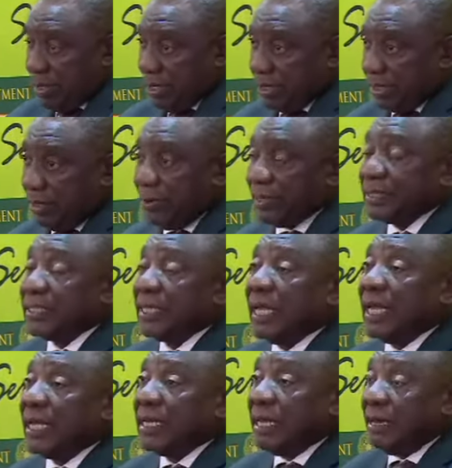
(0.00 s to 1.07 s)
as I was
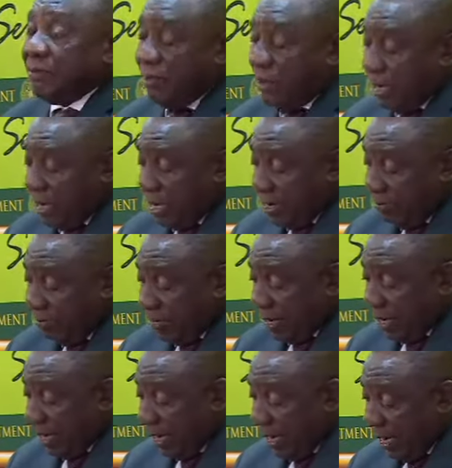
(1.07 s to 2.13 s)
saying, never and
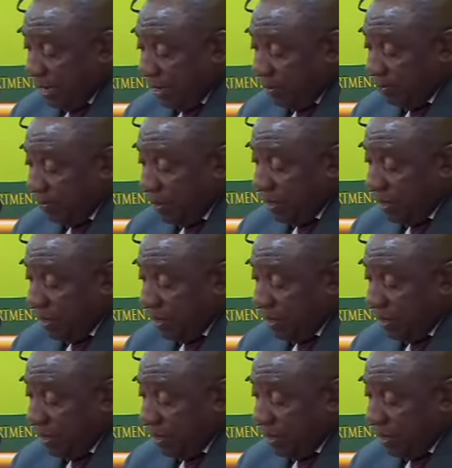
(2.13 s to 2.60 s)
never again